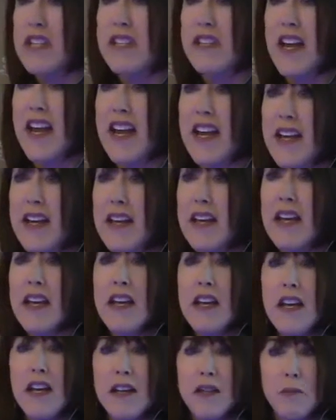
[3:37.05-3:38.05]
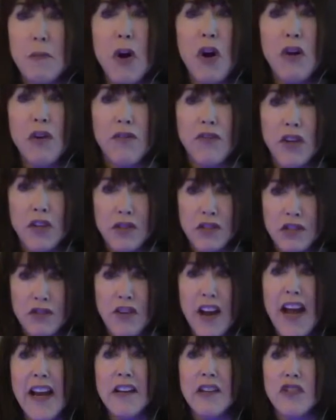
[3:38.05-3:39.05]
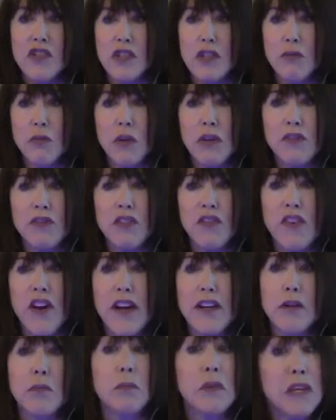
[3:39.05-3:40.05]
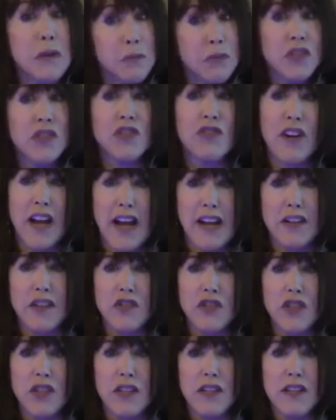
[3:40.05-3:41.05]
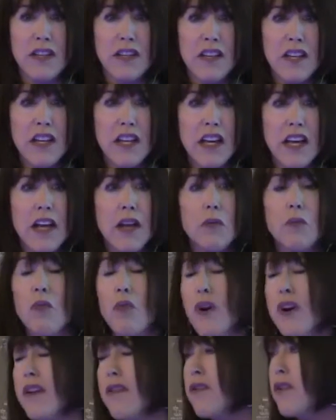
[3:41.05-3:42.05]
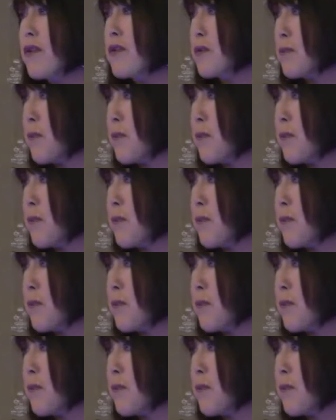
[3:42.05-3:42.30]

say, as part of our strategy, we've defined a people strategy. And one of those